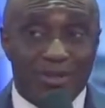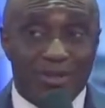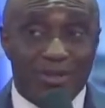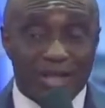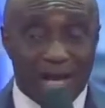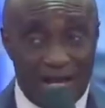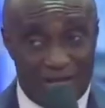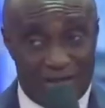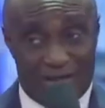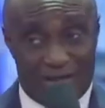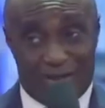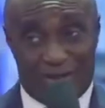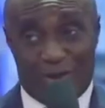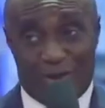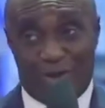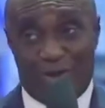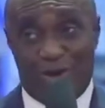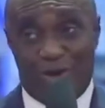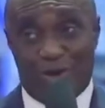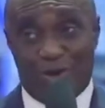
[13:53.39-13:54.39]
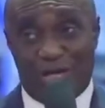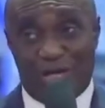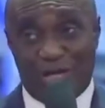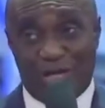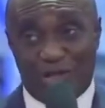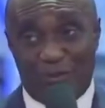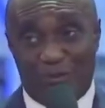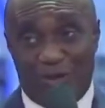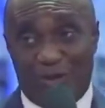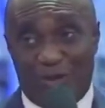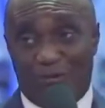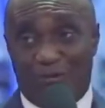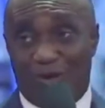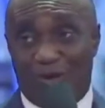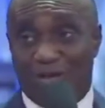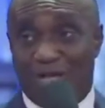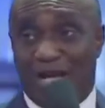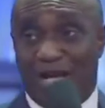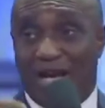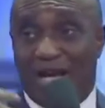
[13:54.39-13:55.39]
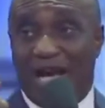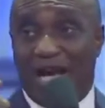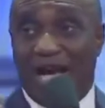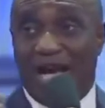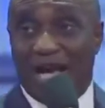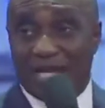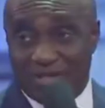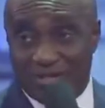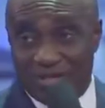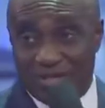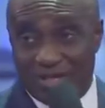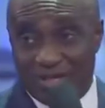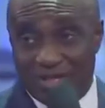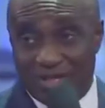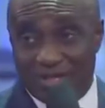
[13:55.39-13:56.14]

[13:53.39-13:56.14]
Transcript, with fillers: Yeah, the Holy Ghost has shed the love of God in our heart.